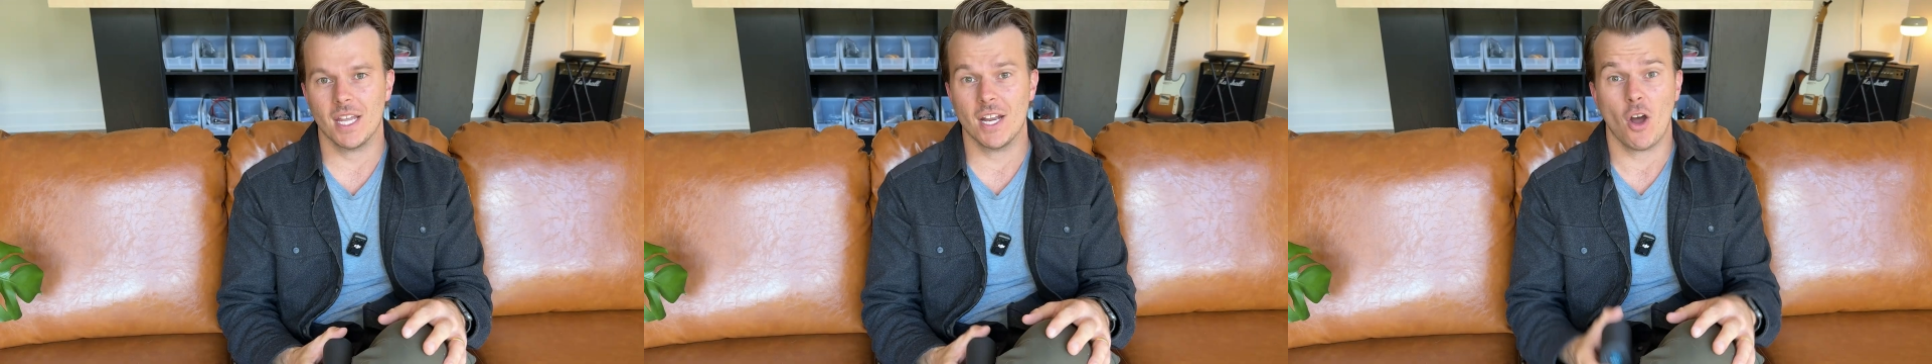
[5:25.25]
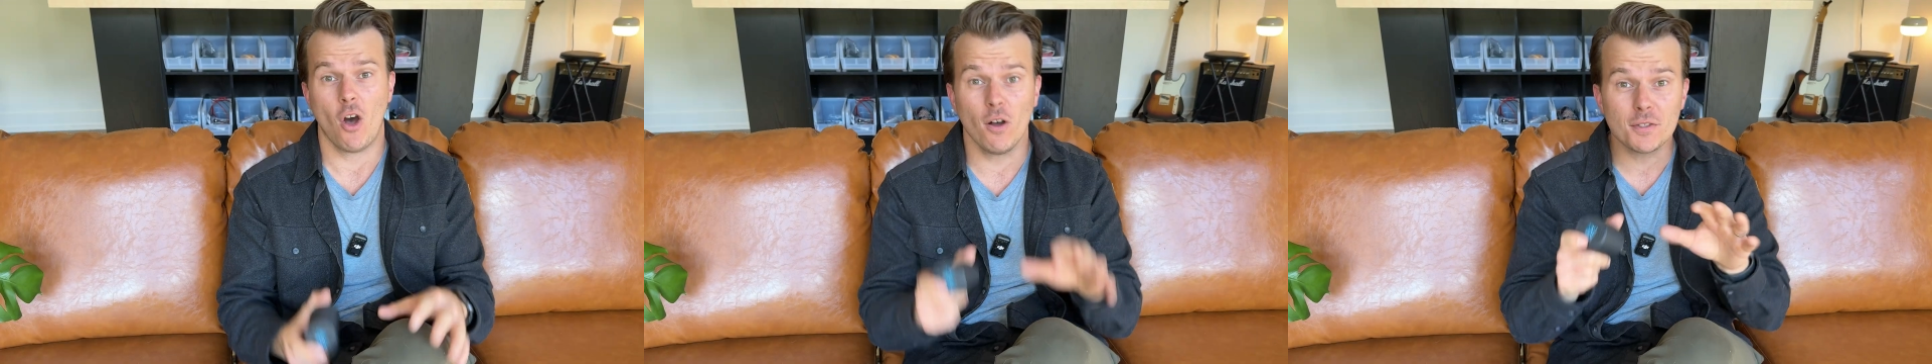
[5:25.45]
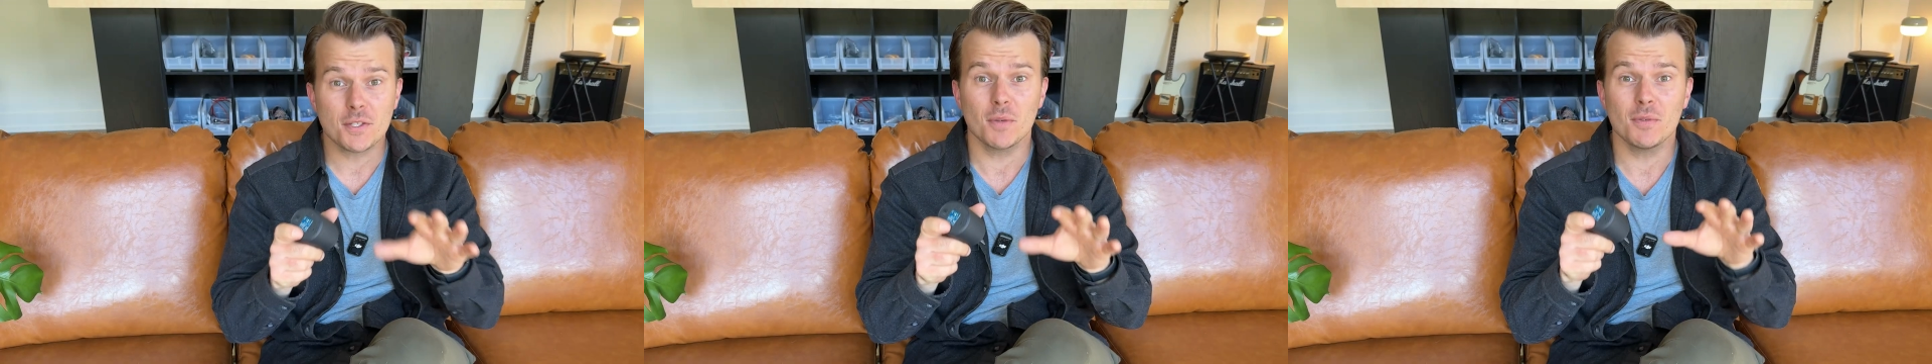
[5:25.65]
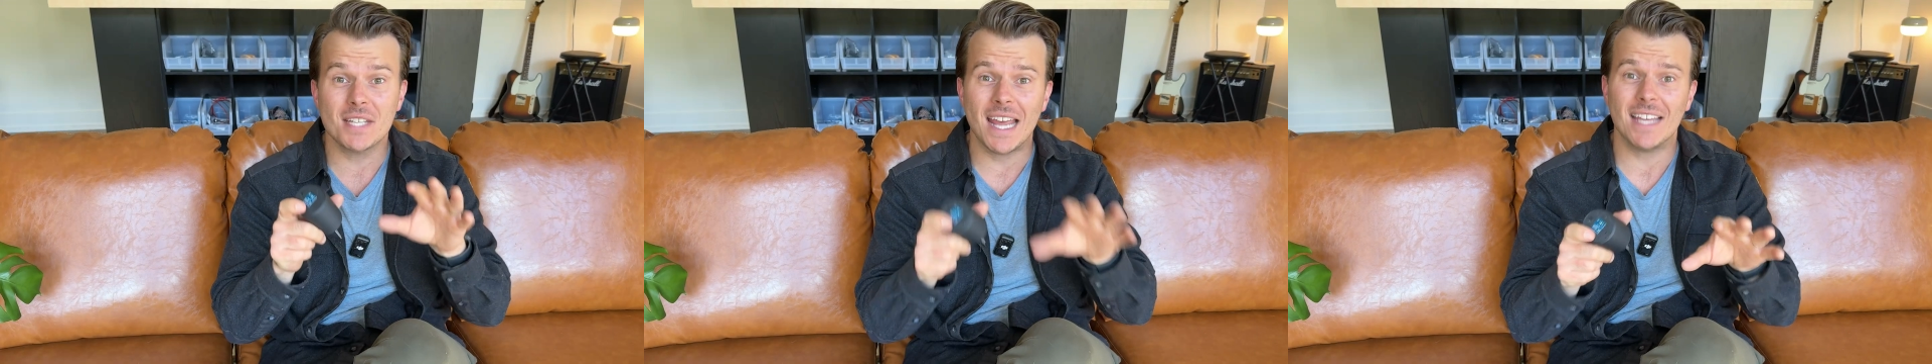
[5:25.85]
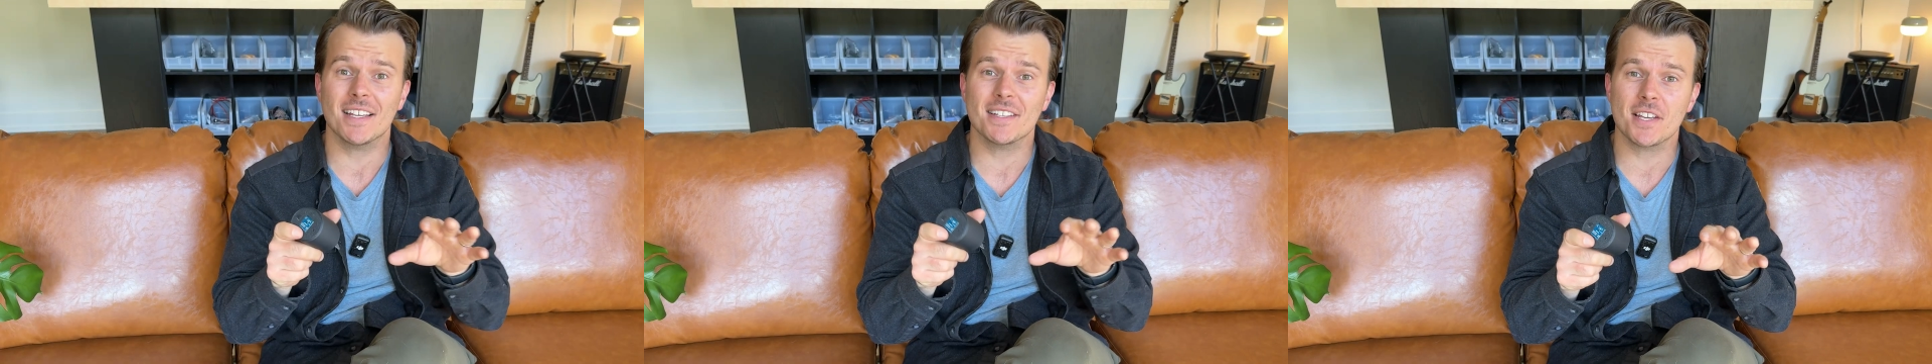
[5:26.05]
And also
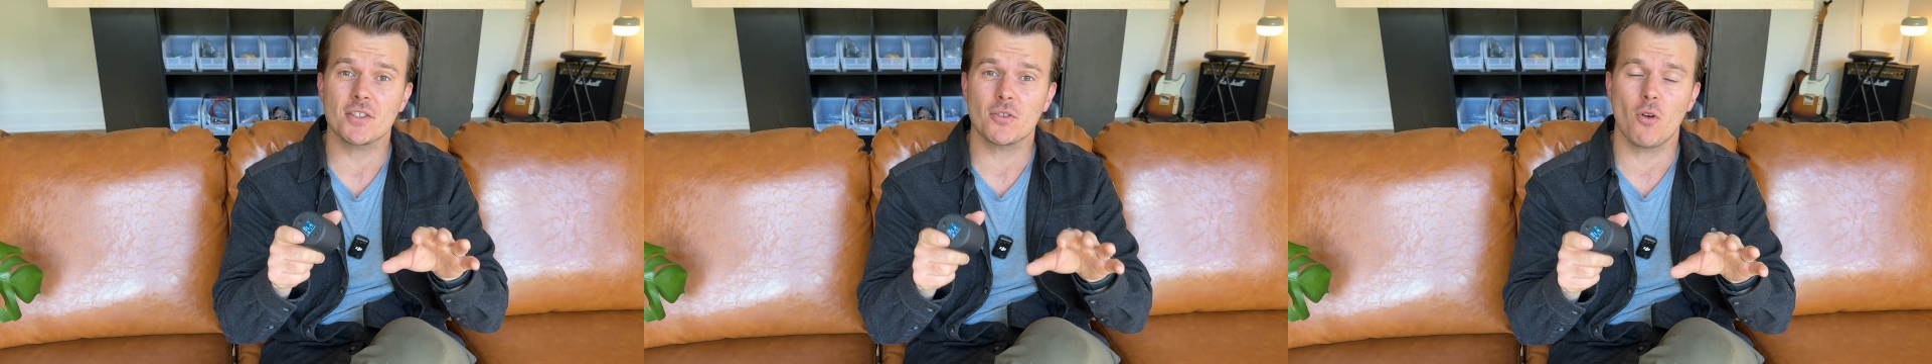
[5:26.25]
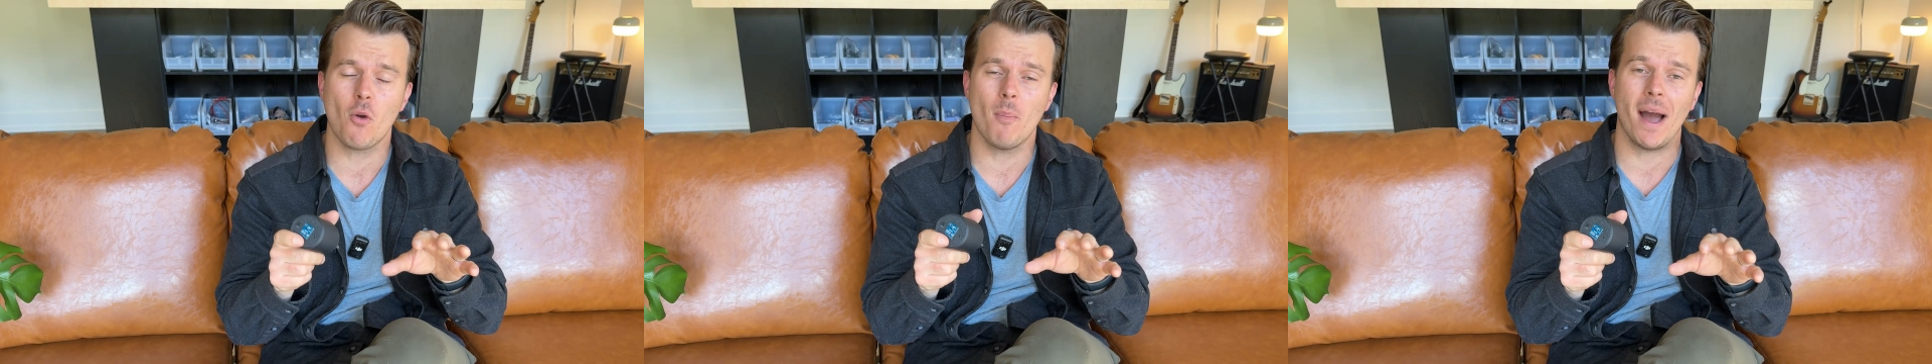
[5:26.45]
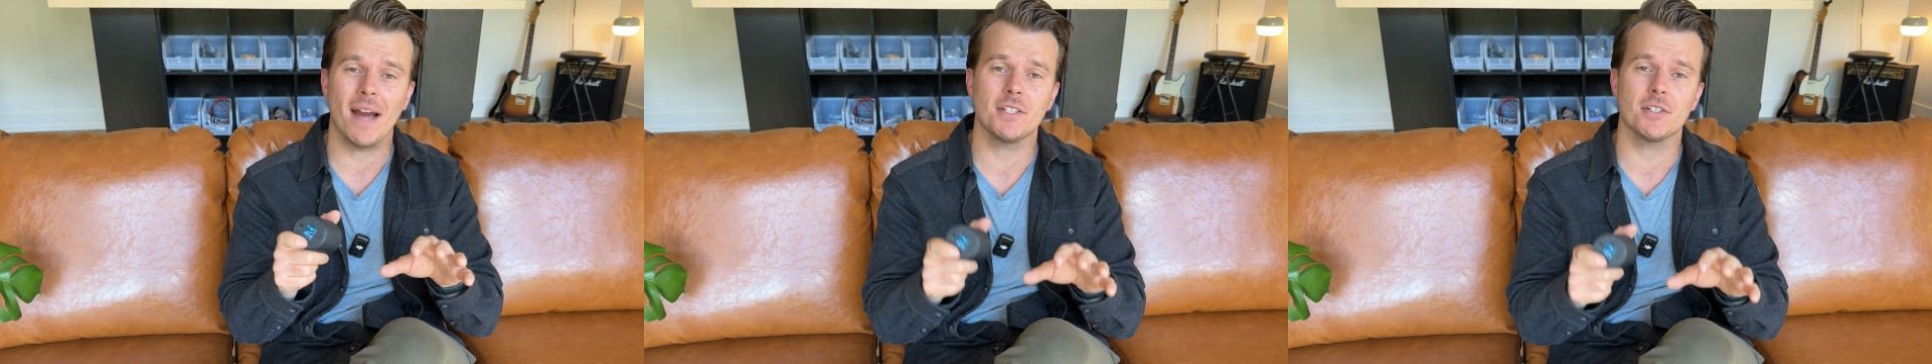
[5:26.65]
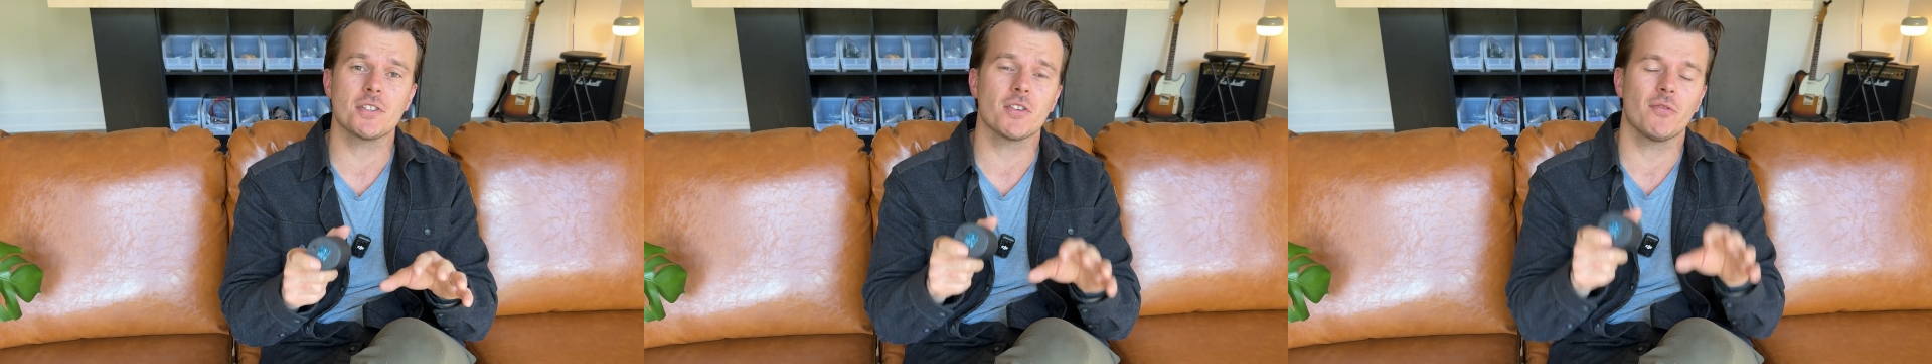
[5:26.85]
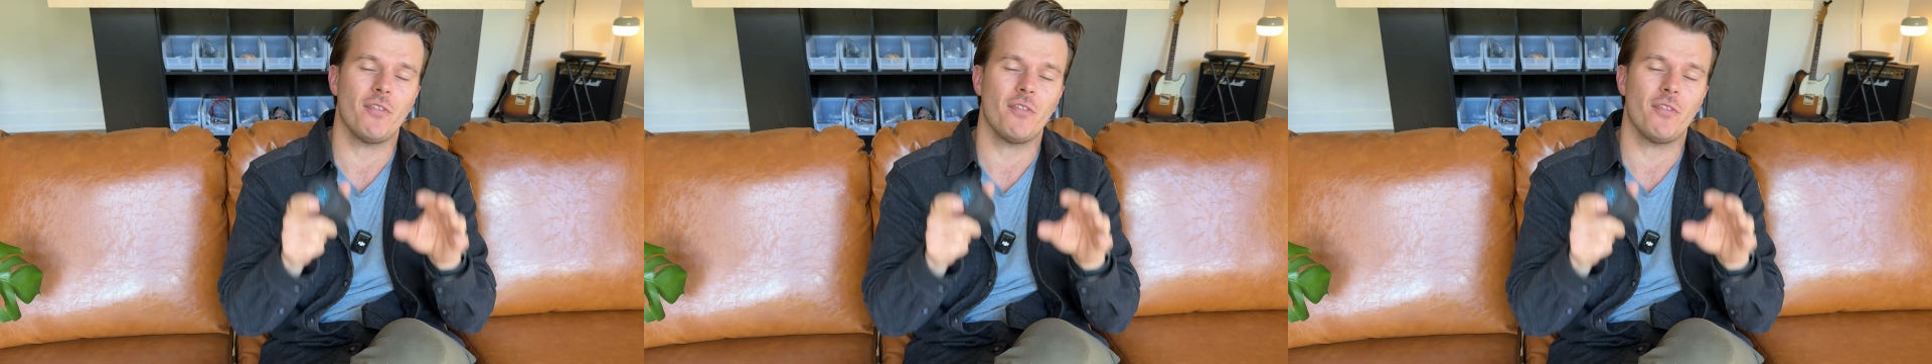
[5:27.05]
take this as a reminder to